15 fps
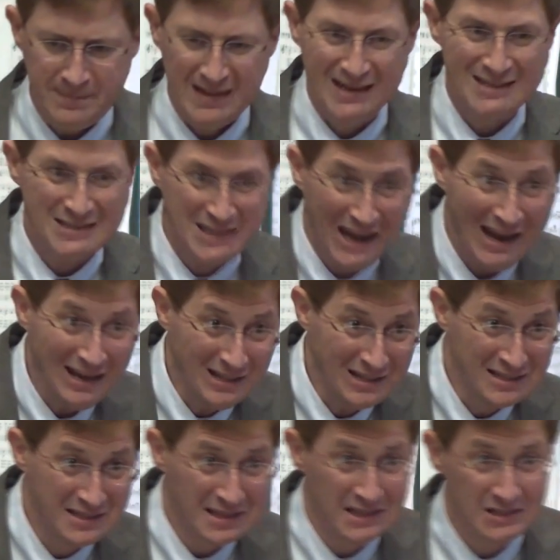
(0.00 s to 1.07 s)
a
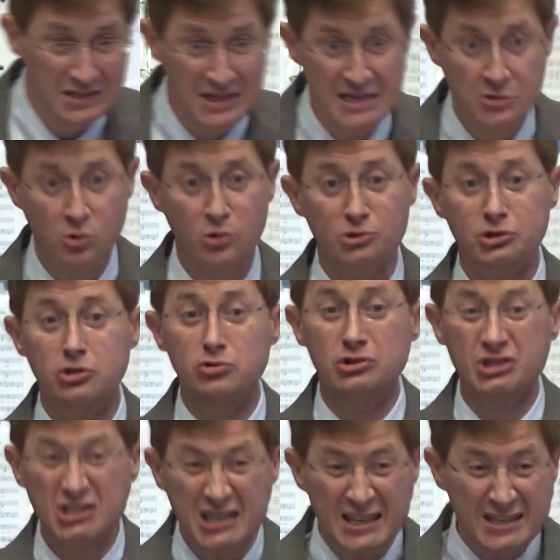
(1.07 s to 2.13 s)
talent is equal to
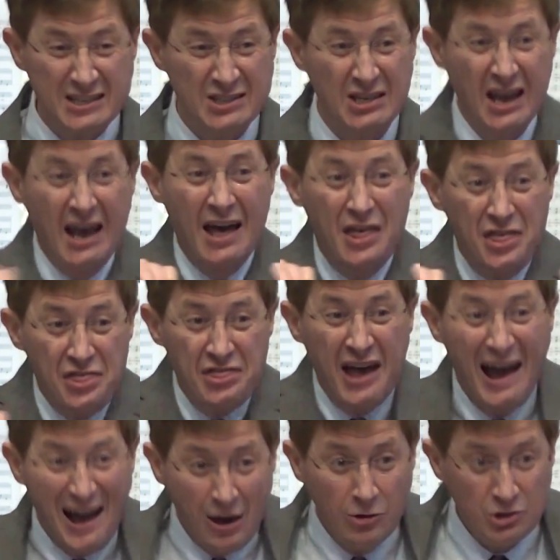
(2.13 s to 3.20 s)

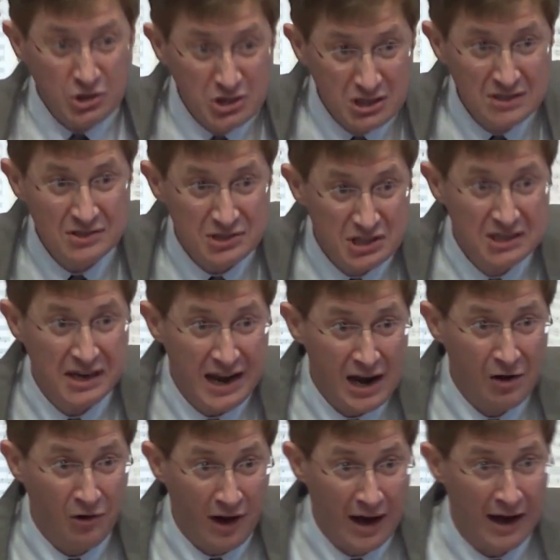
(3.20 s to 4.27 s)
6,000
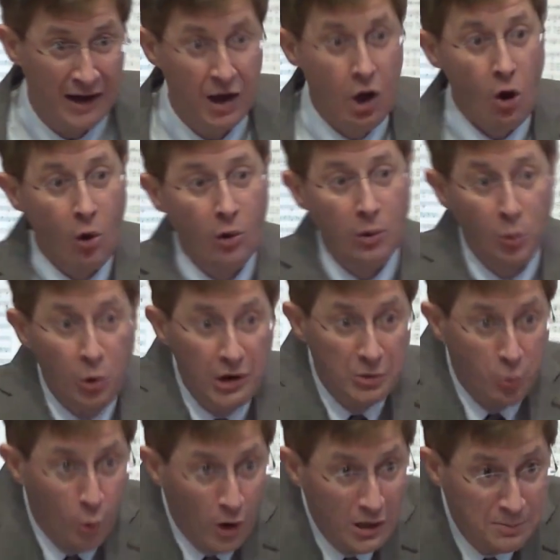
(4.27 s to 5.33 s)
denarii, or what
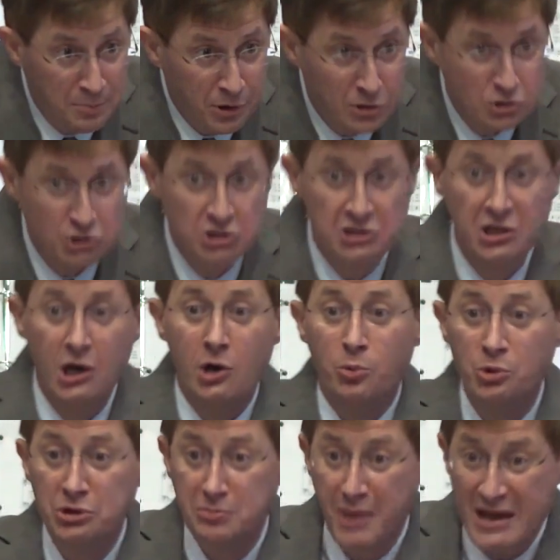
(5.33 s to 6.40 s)
one person
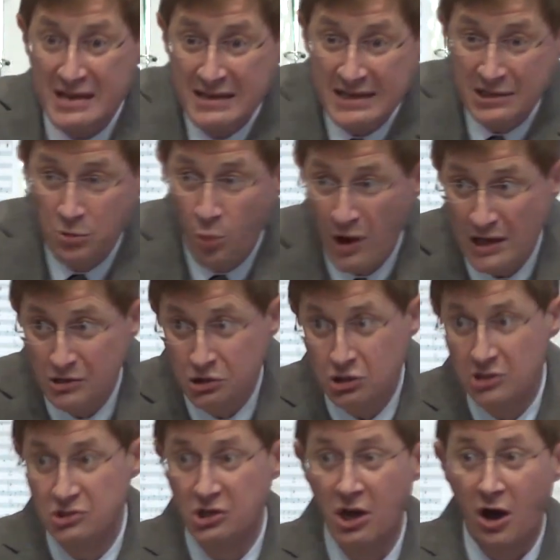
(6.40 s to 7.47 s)
would make in
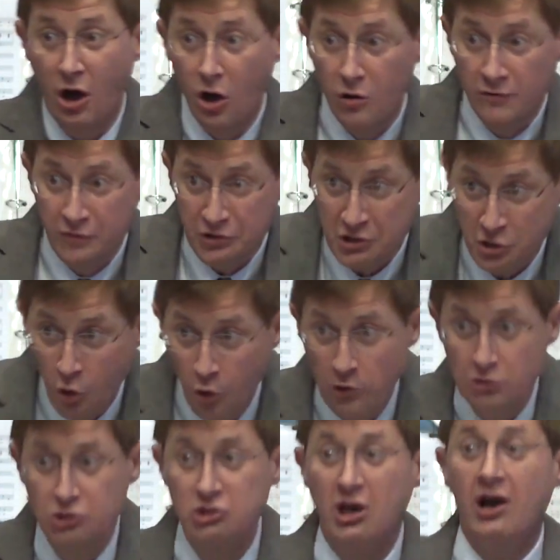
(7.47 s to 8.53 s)
wages over the
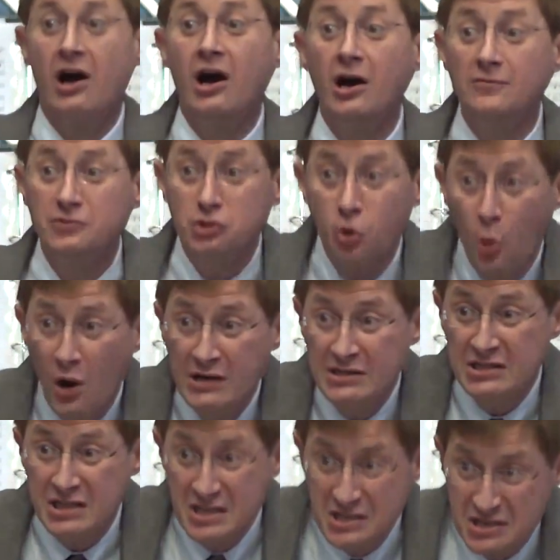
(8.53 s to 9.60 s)
course of
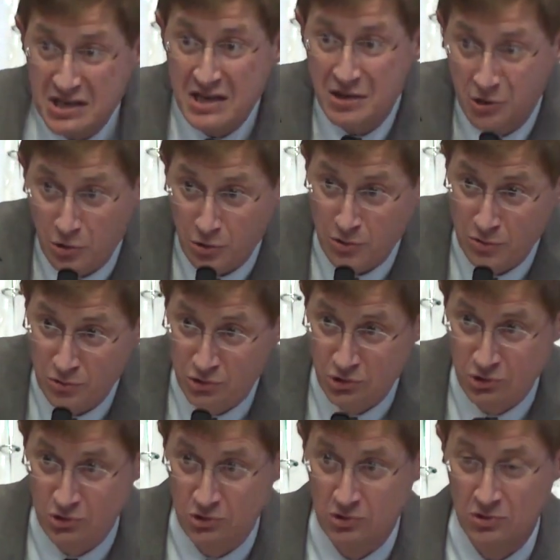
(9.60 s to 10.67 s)
20
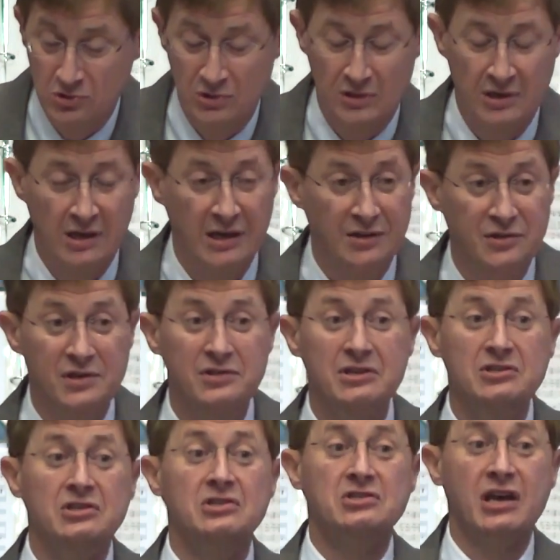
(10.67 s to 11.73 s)
years. that
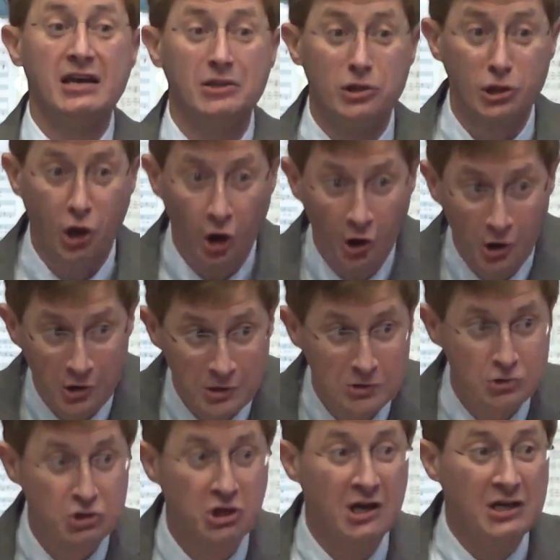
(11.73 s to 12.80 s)
this is a
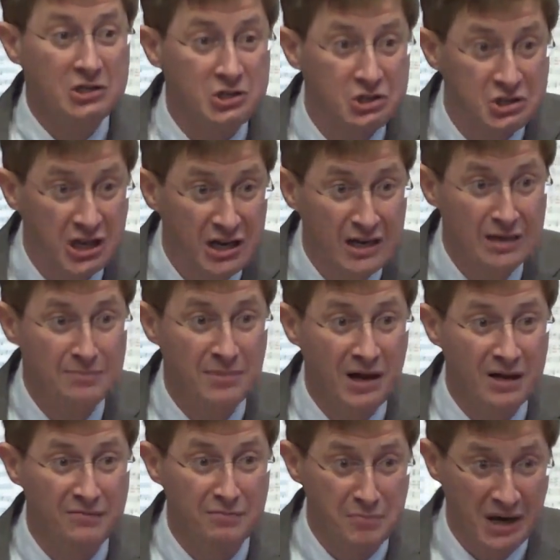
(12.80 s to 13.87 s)
large sum
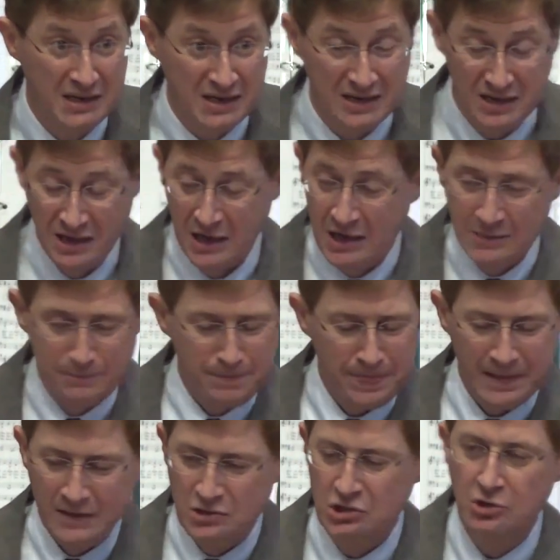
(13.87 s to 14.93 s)
of money.
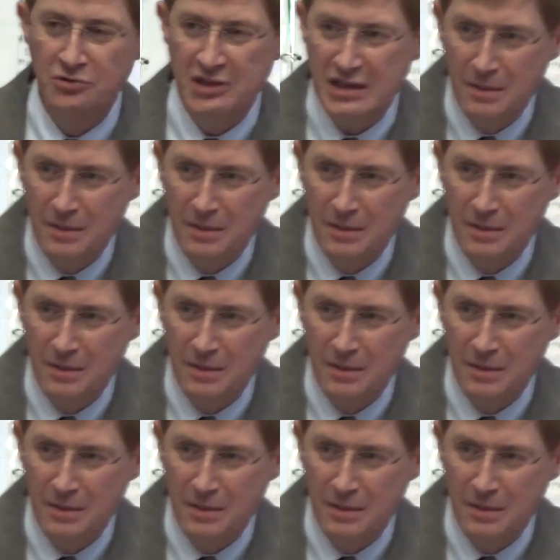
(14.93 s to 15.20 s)
So the